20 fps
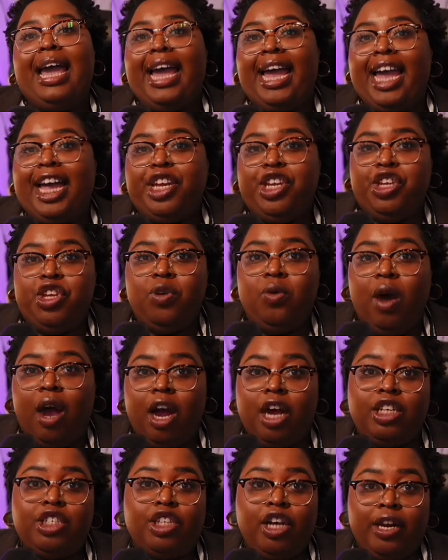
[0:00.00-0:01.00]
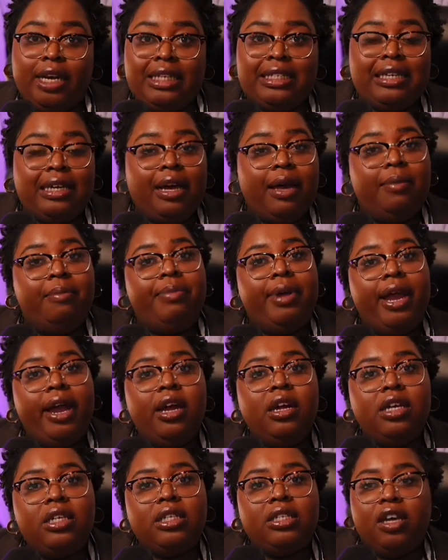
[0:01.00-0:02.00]
and you are starting to
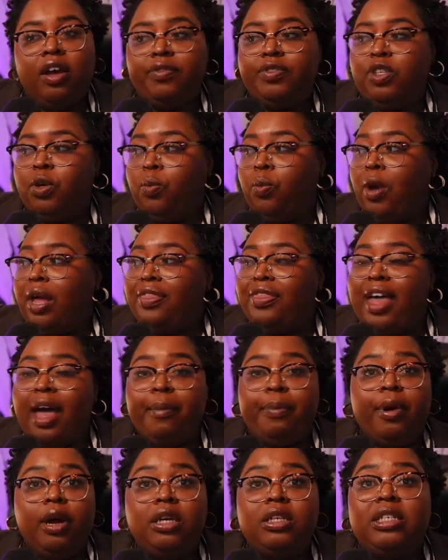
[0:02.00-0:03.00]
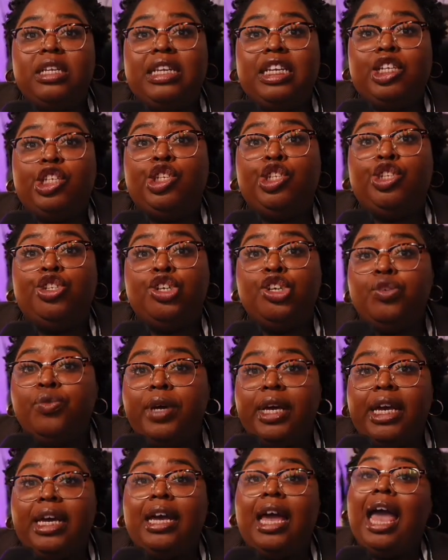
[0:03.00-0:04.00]
compare yourself to what that person is
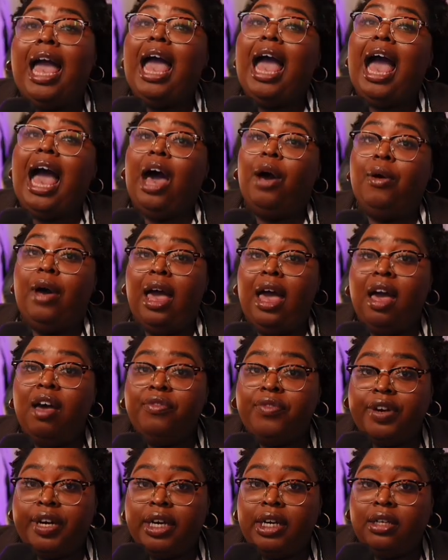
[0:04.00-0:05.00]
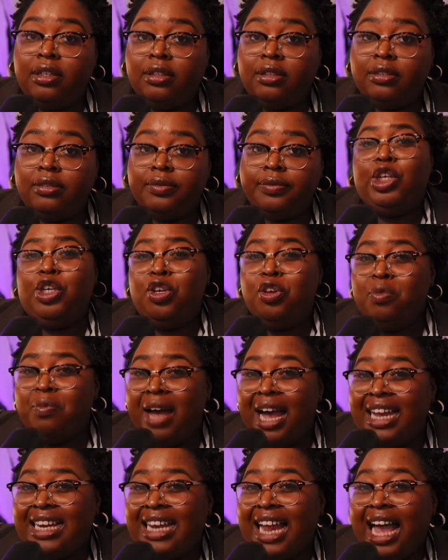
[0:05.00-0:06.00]
doing. However, you
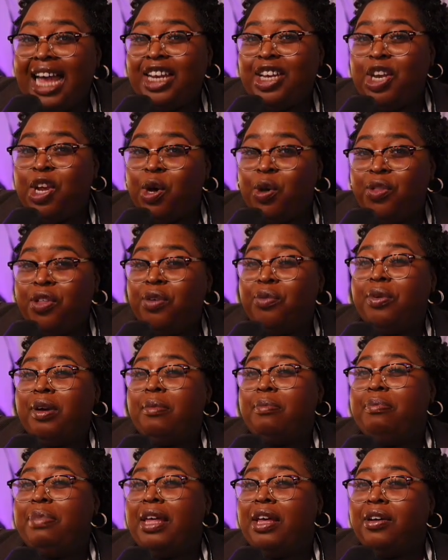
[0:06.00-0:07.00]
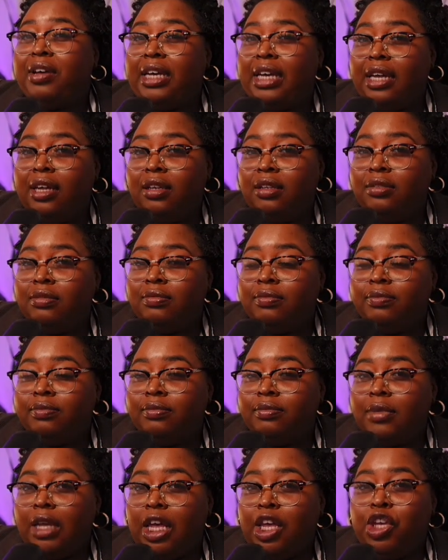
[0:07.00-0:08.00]
might not know the rebellion,
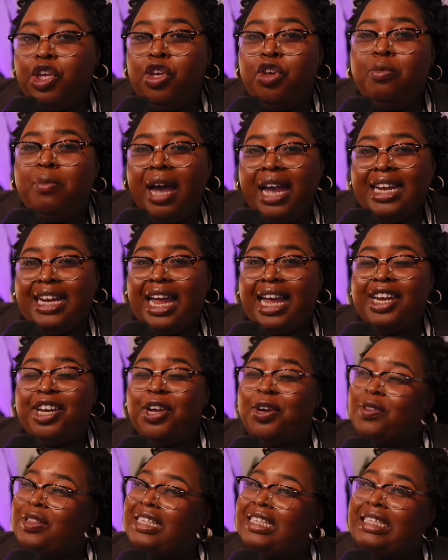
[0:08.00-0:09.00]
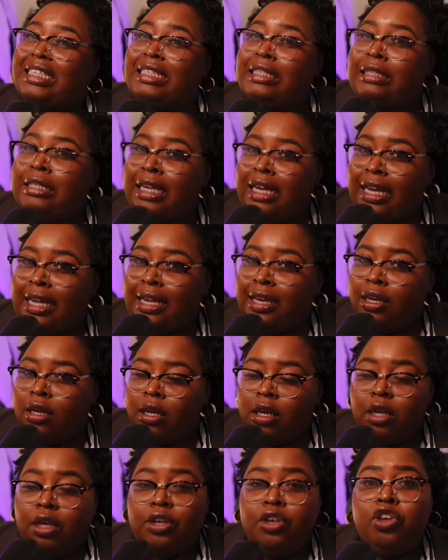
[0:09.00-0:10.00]
you might not know the sin.
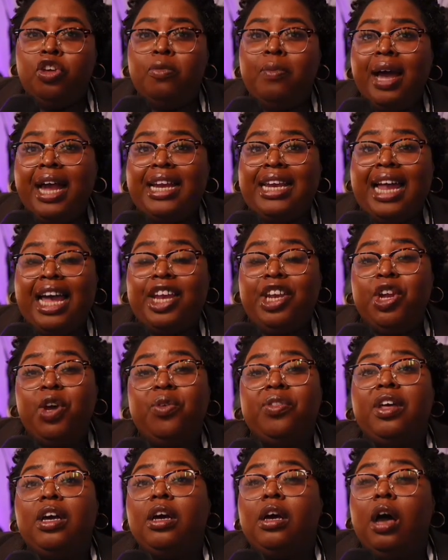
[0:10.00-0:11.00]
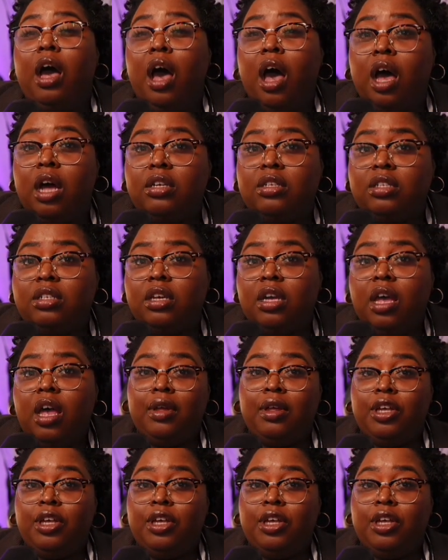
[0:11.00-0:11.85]
You might not know the cost.